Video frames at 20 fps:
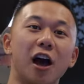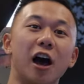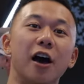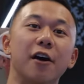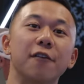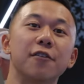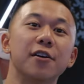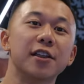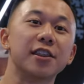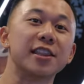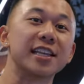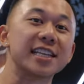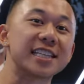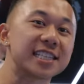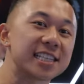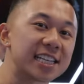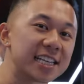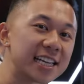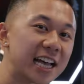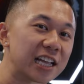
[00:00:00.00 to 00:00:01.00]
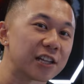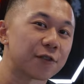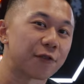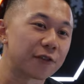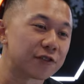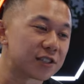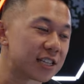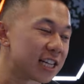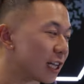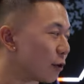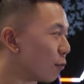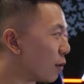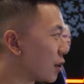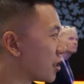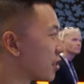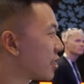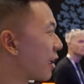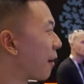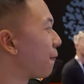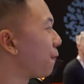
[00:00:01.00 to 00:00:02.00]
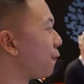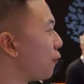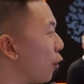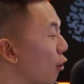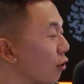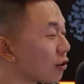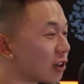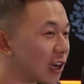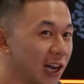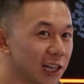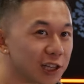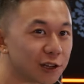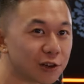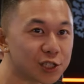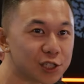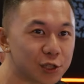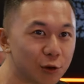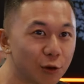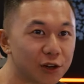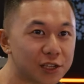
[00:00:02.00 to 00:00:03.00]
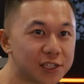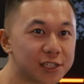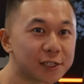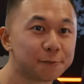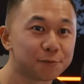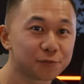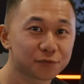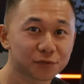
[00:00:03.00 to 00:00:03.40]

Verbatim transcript: of the CS15, which is a full color source.